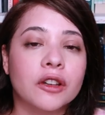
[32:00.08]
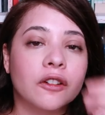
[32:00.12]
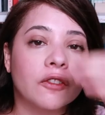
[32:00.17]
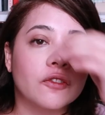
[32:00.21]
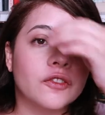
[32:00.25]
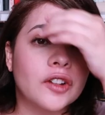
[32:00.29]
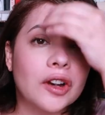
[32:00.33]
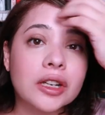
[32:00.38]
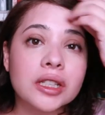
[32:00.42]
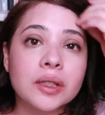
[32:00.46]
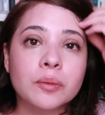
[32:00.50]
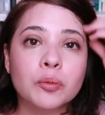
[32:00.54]
the
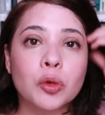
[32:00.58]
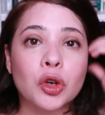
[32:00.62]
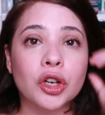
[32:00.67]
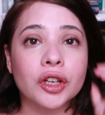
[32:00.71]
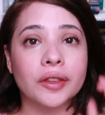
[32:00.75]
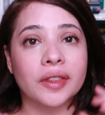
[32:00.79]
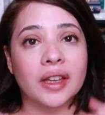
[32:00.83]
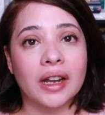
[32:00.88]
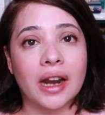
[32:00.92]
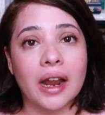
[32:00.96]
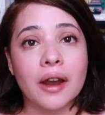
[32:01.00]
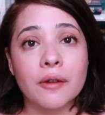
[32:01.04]
first
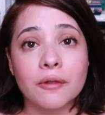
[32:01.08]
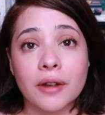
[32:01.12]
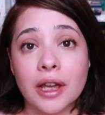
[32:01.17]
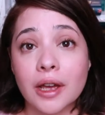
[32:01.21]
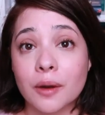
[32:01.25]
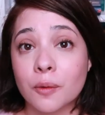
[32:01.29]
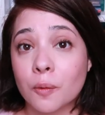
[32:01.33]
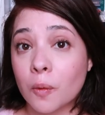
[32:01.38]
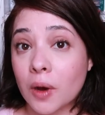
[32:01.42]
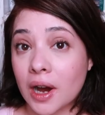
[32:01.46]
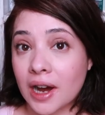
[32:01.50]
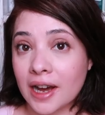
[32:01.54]
book that I
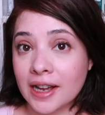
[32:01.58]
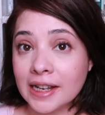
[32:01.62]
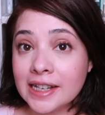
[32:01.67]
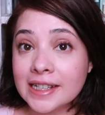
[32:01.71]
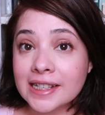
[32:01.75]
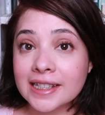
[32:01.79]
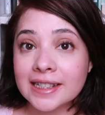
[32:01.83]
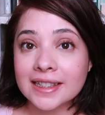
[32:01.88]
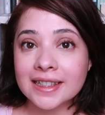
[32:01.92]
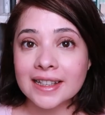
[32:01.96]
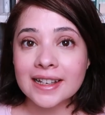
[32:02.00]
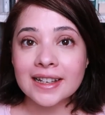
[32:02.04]
read was
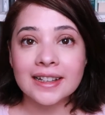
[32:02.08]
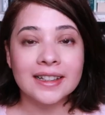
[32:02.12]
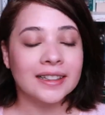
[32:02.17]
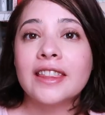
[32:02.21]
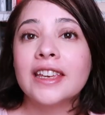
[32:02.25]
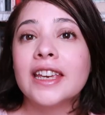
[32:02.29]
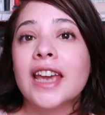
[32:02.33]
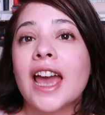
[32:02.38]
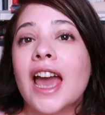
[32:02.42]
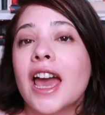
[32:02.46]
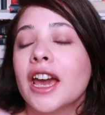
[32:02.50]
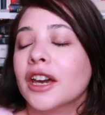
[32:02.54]

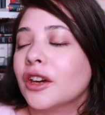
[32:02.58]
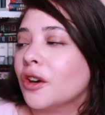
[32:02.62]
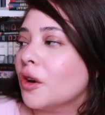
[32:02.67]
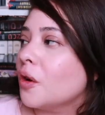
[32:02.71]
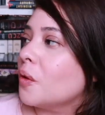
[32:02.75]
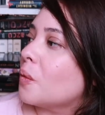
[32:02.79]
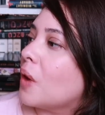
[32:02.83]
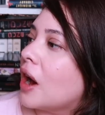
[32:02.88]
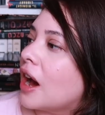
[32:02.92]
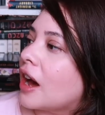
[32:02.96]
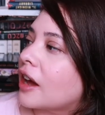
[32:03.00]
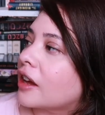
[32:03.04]
The
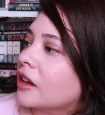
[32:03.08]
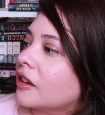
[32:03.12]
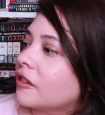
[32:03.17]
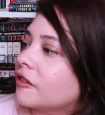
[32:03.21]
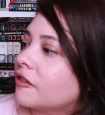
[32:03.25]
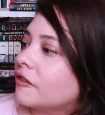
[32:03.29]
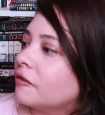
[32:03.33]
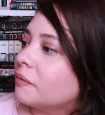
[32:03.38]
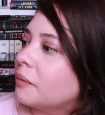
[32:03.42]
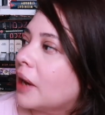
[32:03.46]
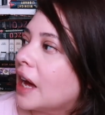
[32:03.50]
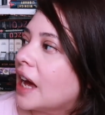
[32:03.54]
Echo Wife
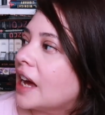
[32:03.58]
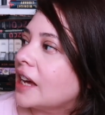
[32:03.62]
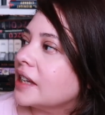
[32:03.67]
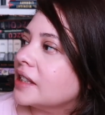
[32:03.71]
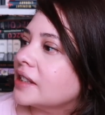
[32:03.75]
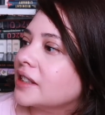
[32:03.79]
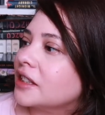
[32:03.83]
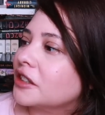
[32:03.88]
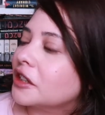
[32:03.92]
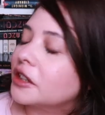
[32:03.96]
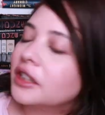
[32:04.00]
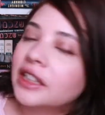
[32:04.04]
by
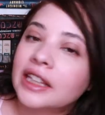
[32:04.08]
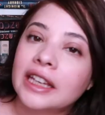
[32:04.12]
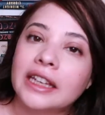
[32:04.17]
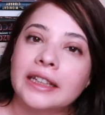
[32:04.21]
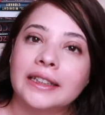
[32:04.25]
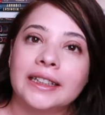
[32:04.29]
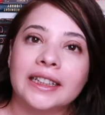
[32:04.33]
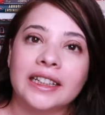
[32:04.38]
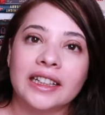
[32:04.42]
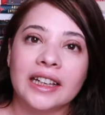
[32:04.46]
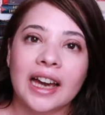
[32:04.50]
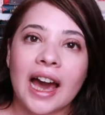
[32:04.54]
Sarah
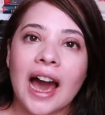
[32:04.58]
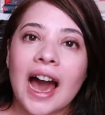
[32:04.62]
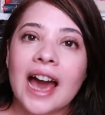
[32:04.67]
Gailey.